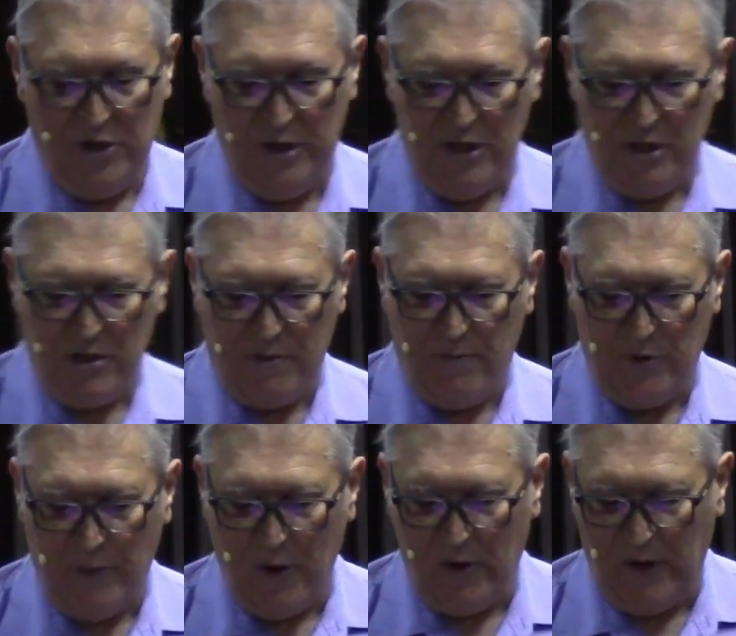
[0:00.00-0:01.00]
Jesus
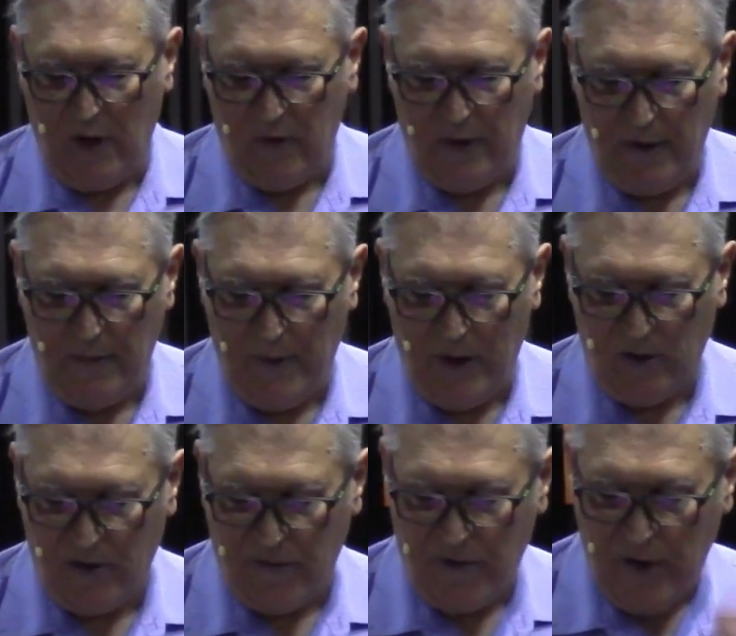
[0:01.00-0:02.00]
spoke there on the
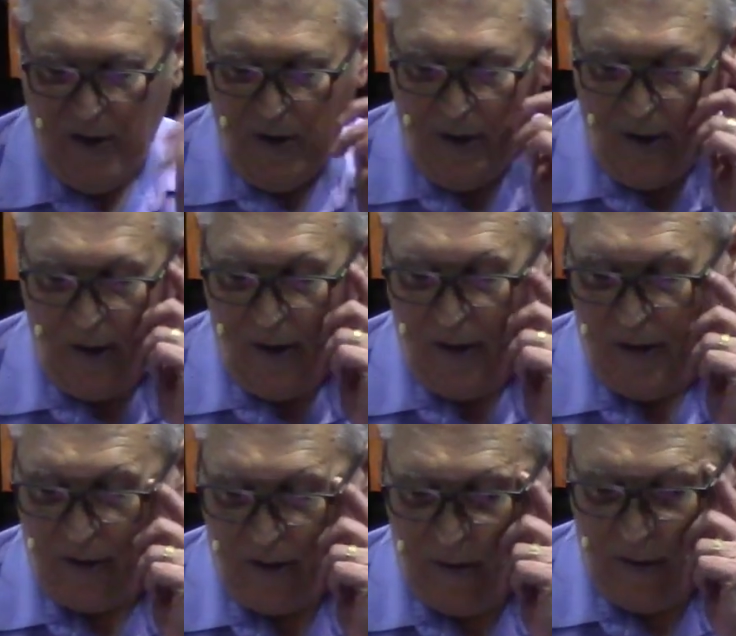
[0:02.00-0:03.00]
Mount of,
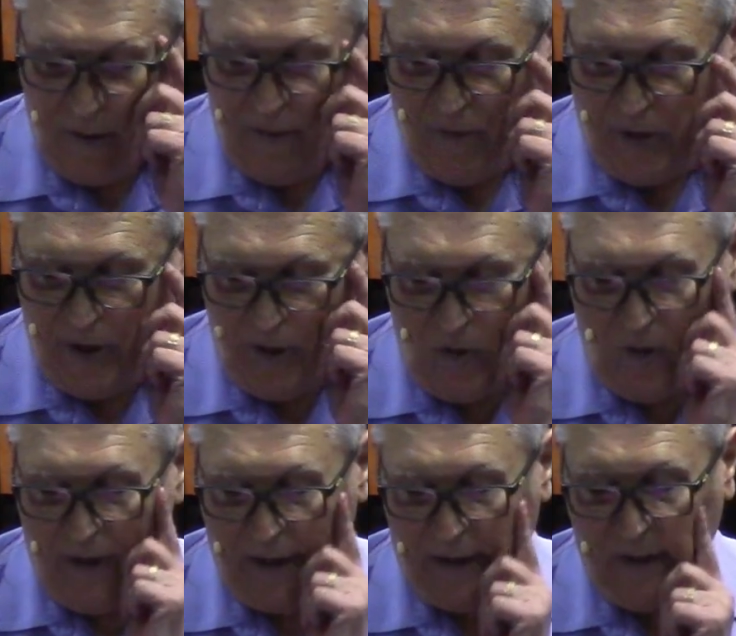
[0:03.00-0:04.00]
uh, what do you
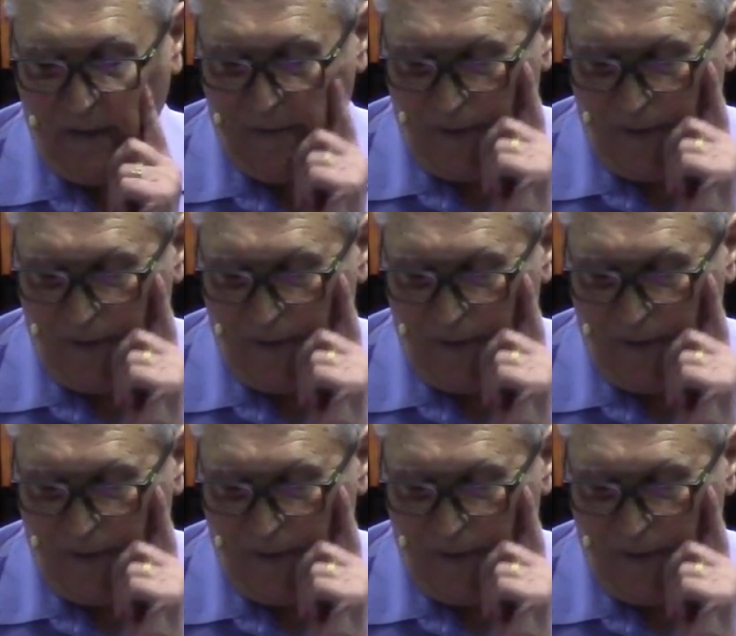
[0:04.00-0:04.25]
call that?